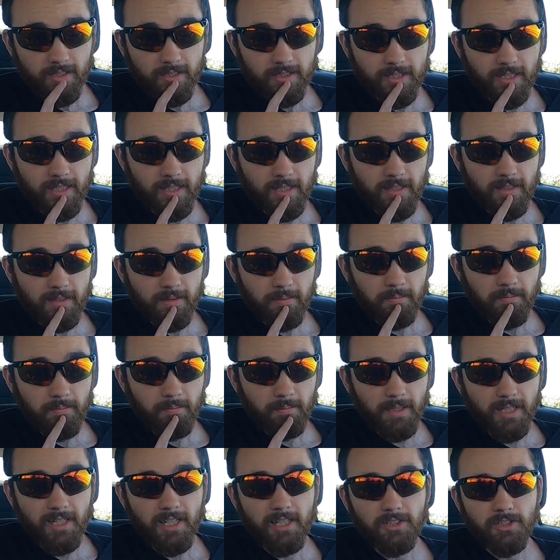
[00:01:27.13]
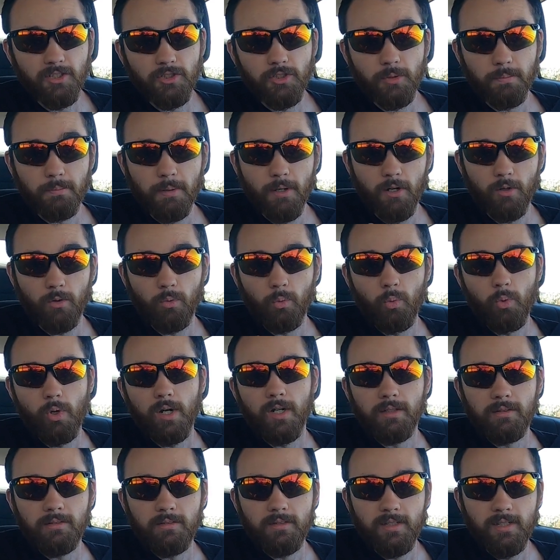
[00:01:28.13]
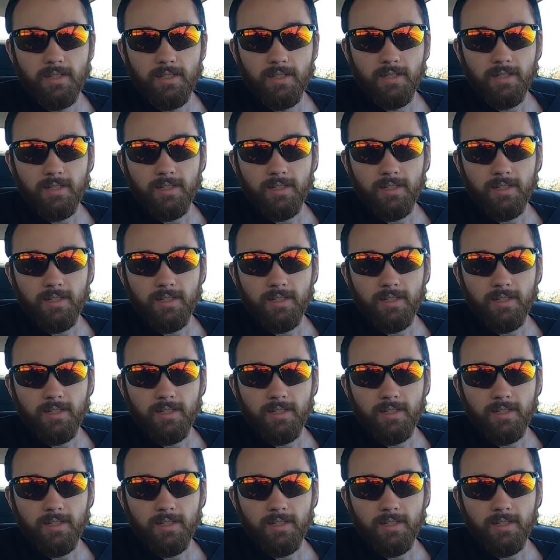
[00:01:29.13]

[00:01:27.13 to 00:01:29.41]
said, um, because it's a part one,